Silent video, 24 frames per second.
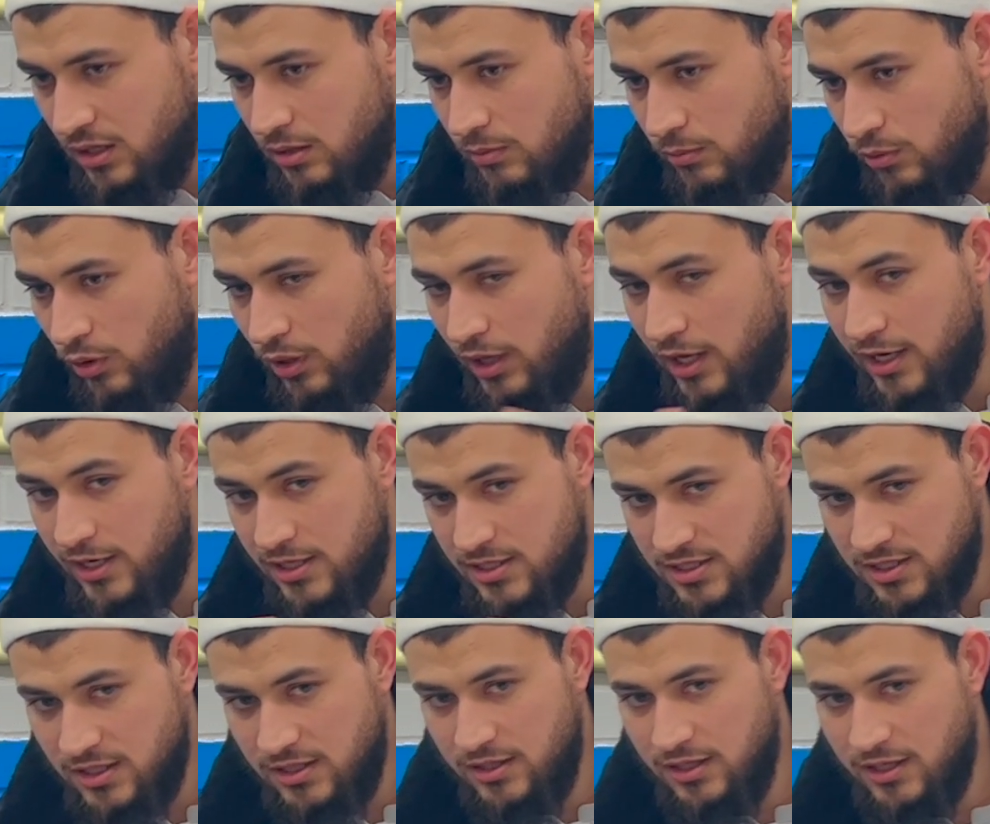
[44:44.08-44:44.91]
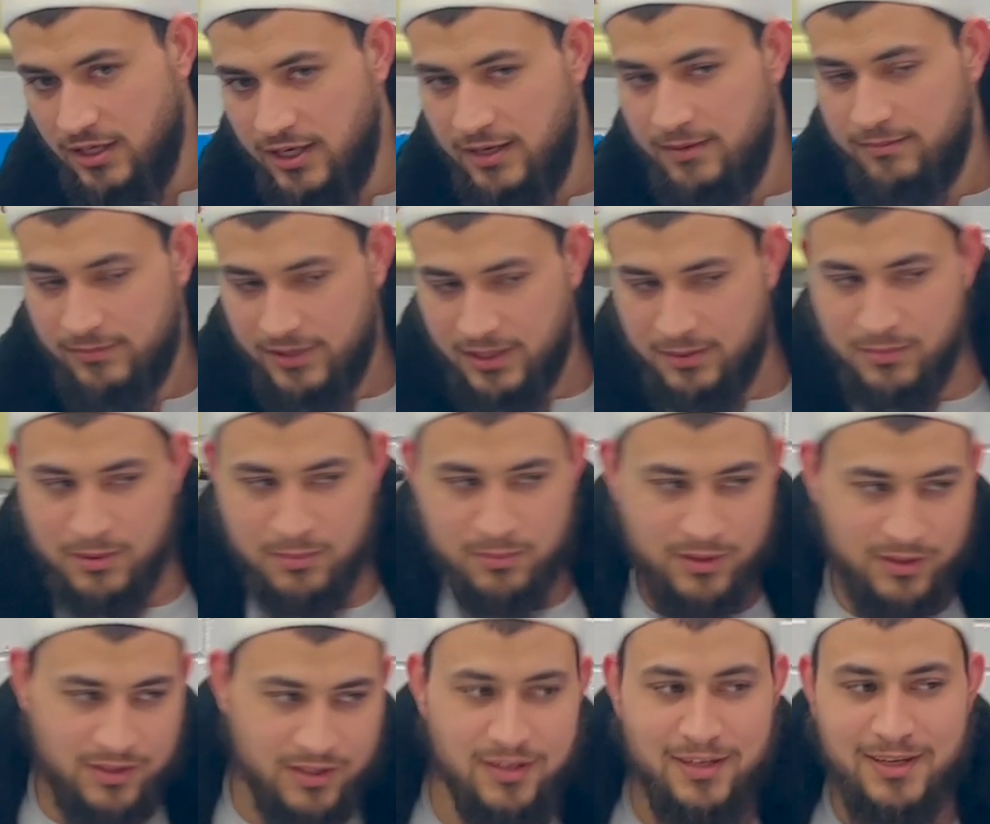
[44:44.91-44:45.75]
Maulana Sindhi, yeah?
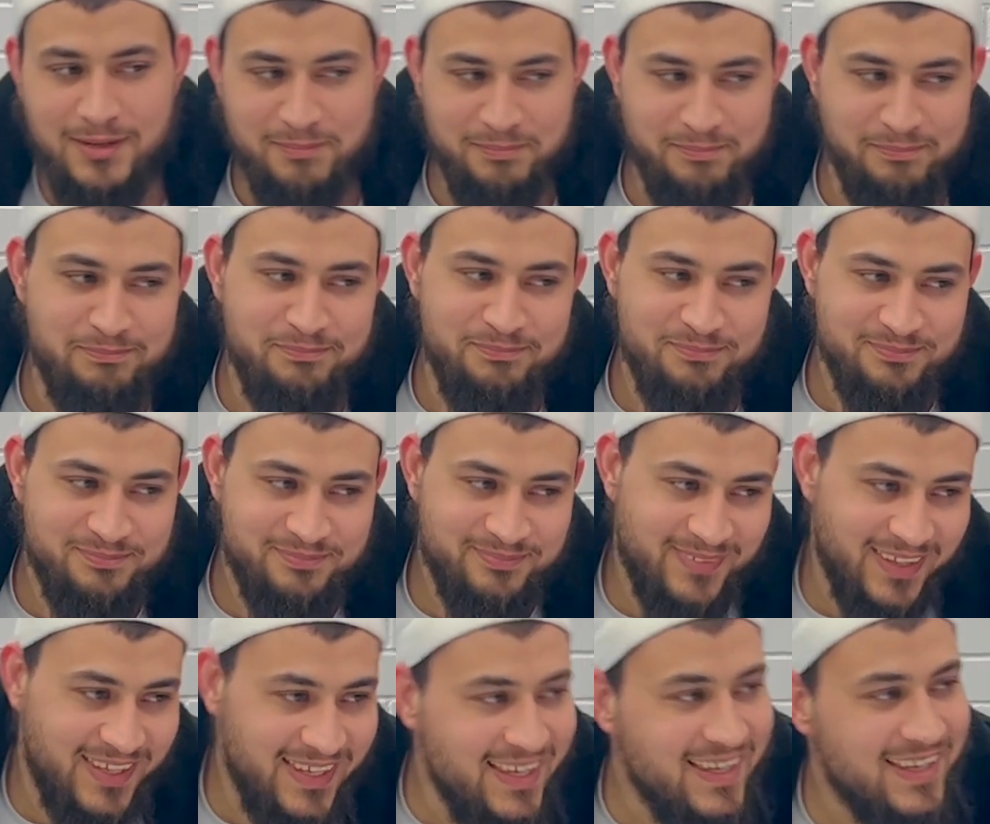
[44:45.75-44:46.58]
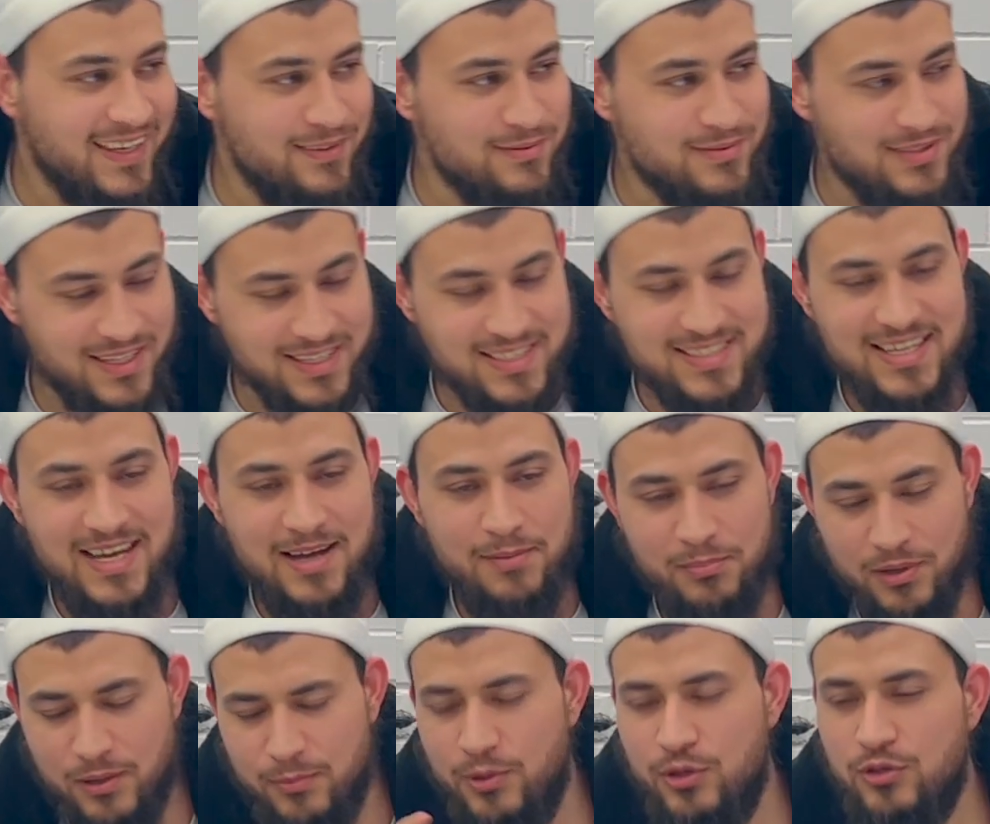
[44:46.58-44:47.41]
Remember the name. He gives
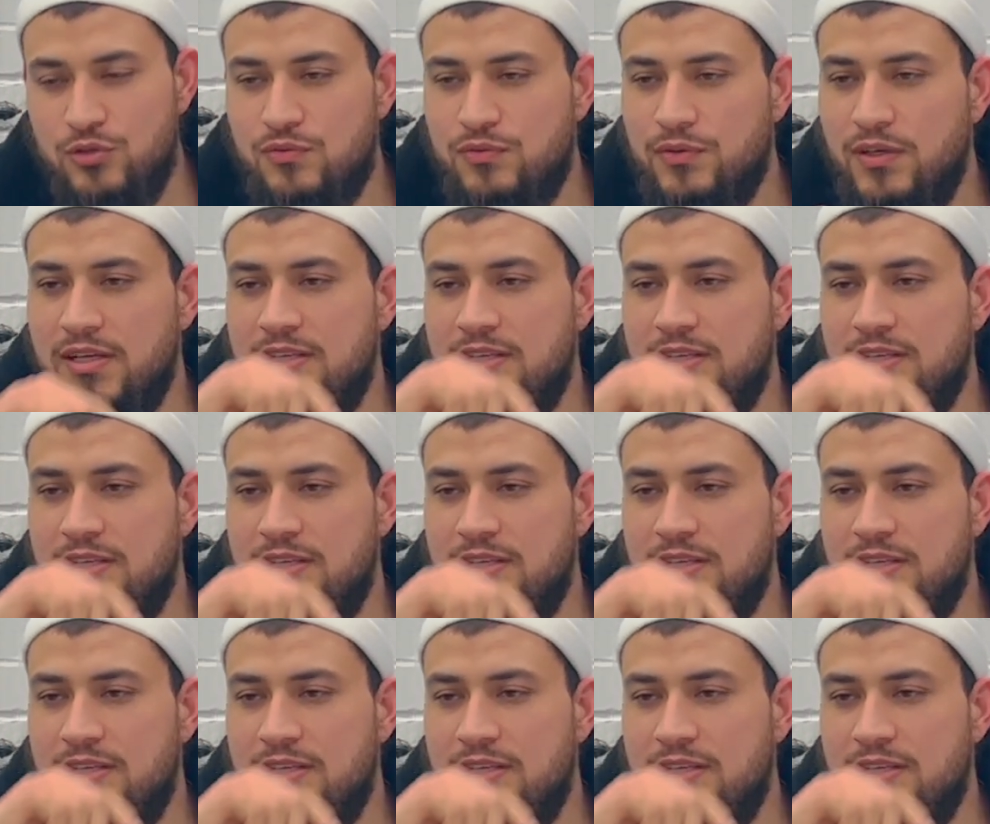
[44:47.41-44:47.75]
example, beautiful